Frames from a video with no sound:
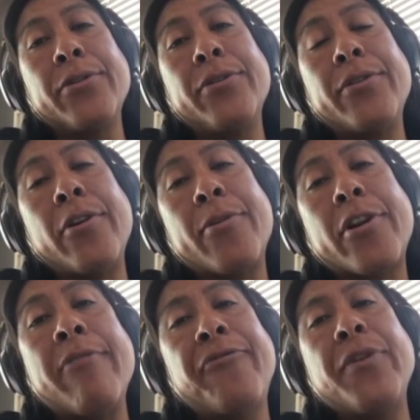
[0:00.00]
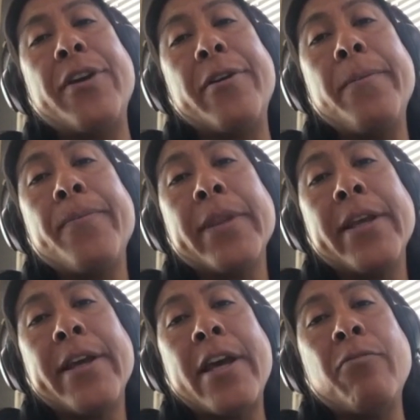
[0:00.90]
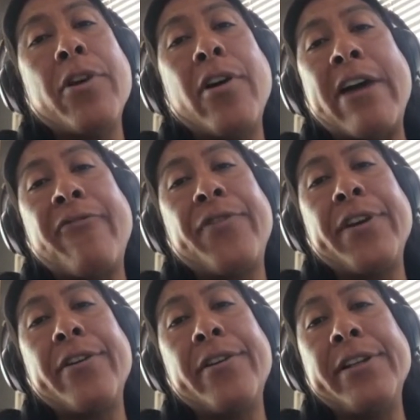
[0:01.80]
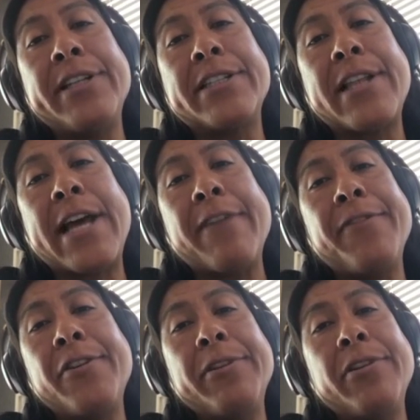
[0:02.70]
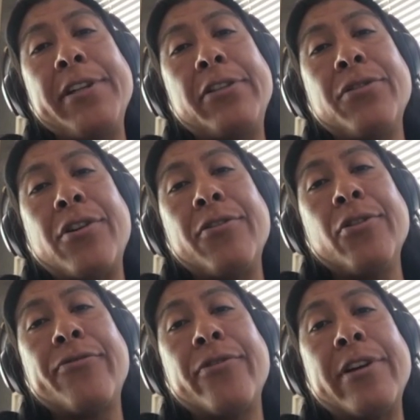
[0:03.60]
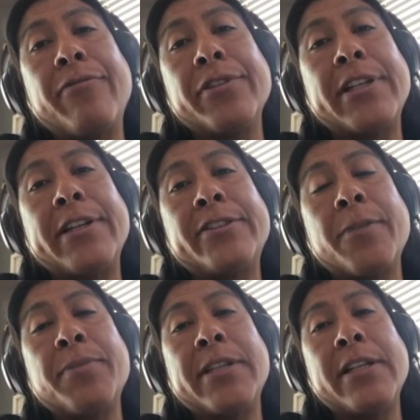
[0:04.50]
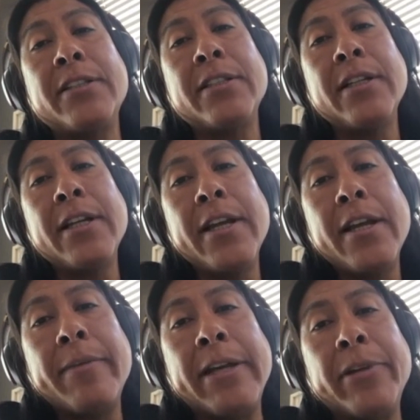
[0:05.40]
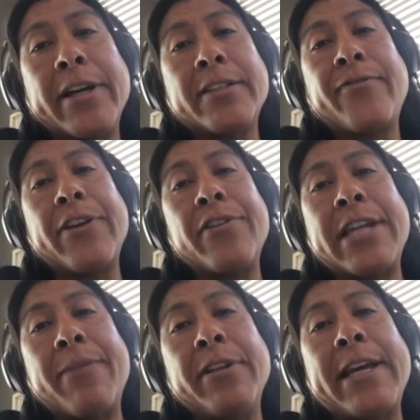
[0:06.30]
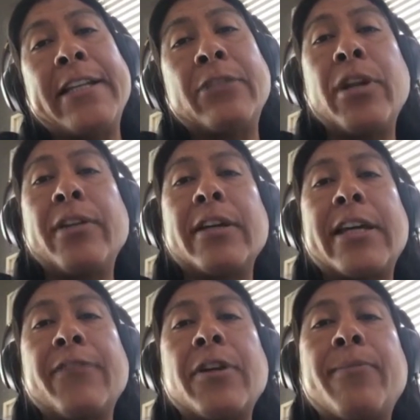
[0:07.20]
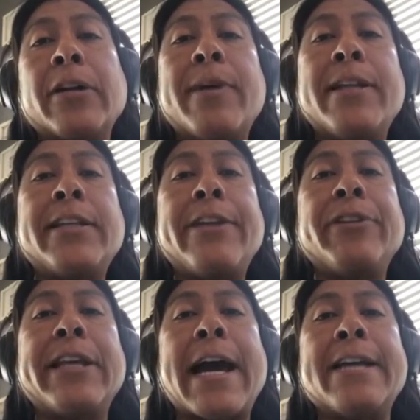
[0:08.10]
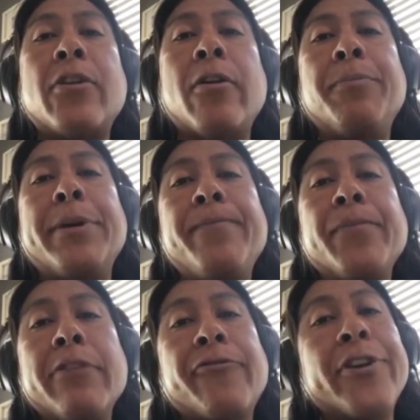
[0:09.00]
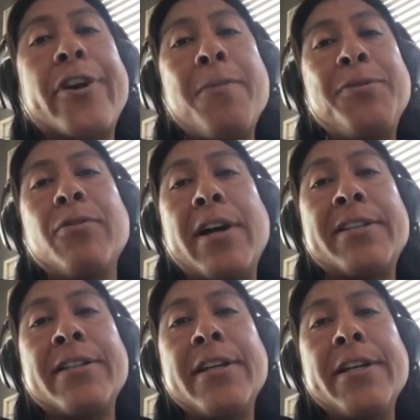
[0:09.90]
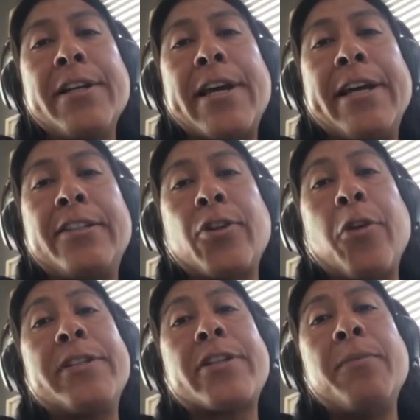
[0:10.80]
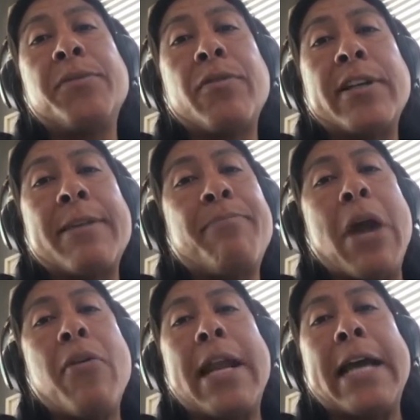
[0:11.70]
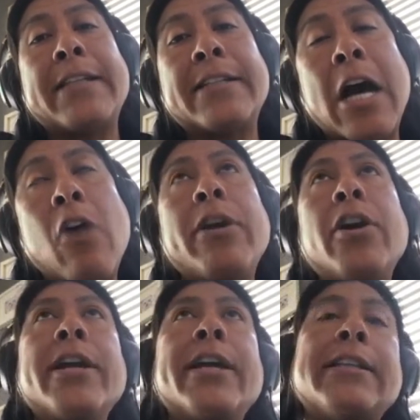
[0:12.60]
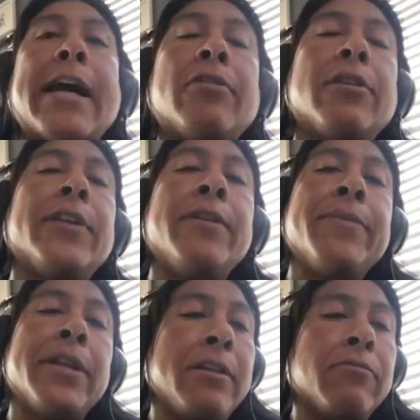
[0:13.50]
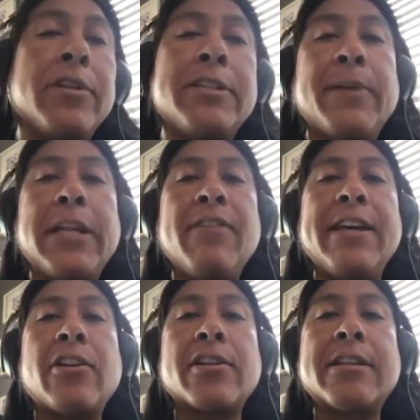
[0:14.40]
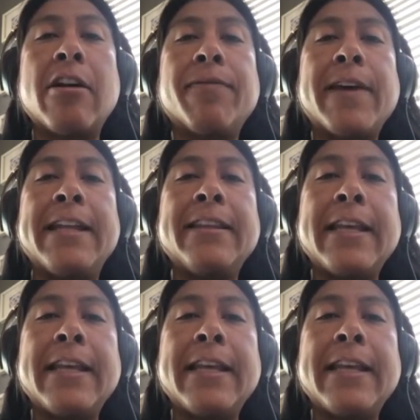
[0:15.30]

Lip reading: overcome fear. And we all have fear in this life. We don't need to go look for it with a substance. And because fear is every day, and that's one of the gifts about meditating with the eyes open. Fear comes to us, and stories come to us. They paralyze us. How are we going to get out of them? Well, it's believing in ourselves, and